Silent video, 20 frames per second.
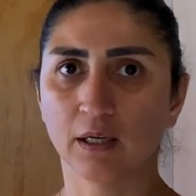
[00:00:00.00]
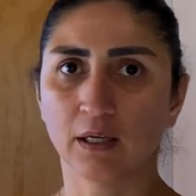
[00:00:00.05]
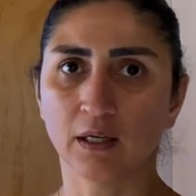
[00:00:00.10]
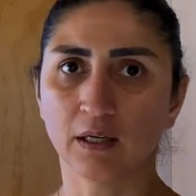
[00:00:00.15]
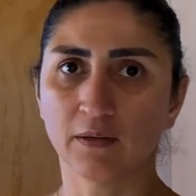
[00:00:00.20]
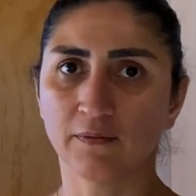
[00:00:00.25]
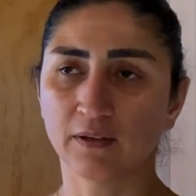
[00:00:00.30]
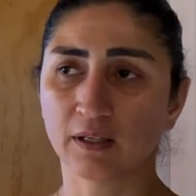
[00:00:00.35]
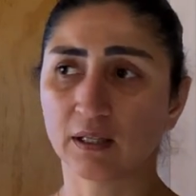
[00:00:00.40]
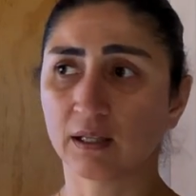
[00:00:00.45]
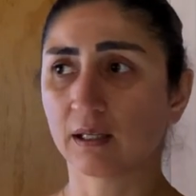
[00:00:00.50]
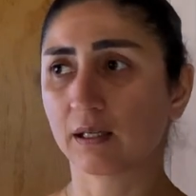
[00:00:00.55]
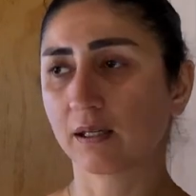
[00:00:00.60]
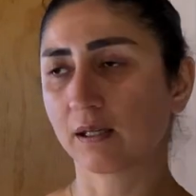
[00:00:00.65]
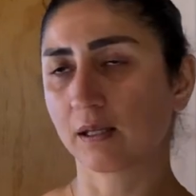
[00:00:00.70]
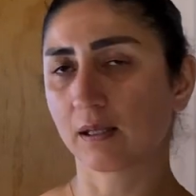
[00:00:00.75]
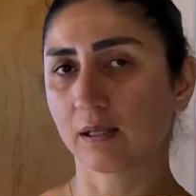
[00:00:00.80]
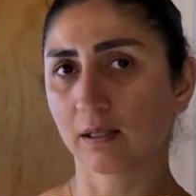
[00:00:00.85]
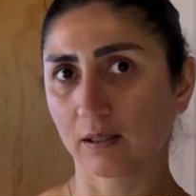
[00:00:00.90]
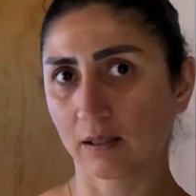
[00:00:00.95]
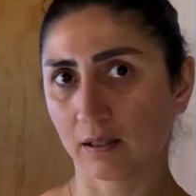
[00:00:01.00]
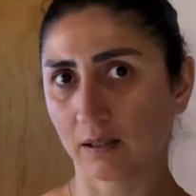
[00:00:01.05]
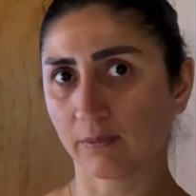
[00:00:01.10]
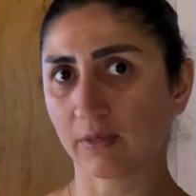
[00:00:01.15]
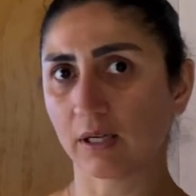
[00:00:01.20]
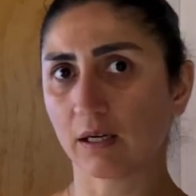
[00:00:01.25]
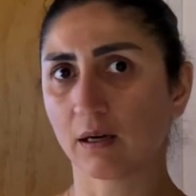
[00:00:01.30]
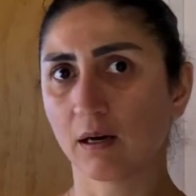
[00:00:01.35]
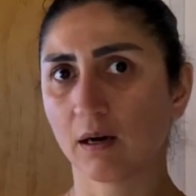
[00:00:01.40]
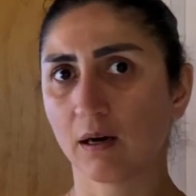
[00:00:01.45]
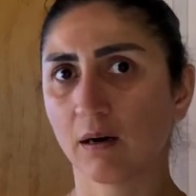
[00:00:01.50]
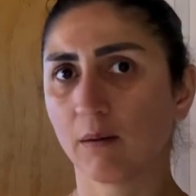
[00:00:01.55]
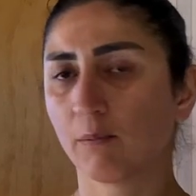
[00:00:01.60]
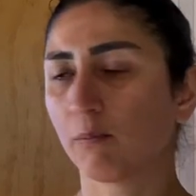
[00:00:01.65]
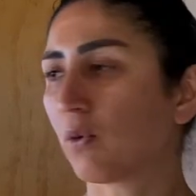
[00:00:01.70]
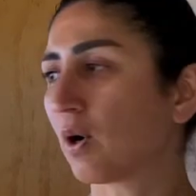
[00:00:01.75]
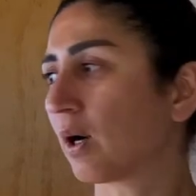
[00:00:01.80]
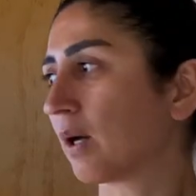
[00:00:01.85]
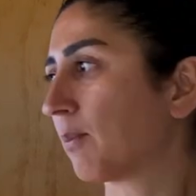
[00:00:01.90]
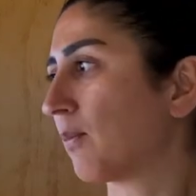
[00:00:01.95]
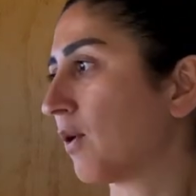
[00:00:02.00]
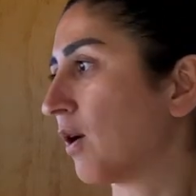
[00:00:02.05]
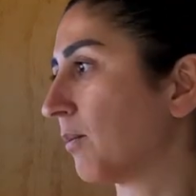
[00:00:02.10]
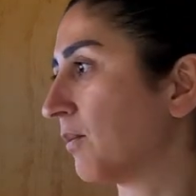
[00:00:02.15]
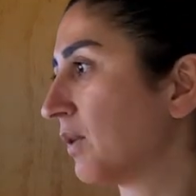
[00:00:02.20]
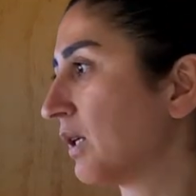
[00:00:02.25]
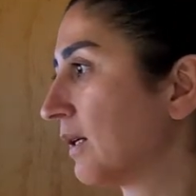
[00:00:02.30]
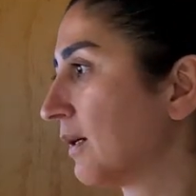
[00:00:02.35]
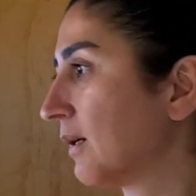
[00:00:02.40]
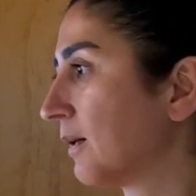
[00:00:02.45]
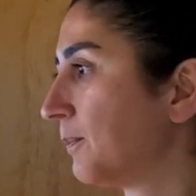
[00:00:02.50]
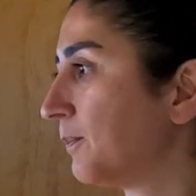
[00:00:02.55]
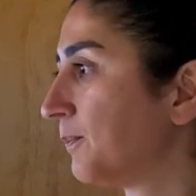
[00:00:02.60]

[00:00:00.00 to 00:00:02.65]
if it's accessible by public.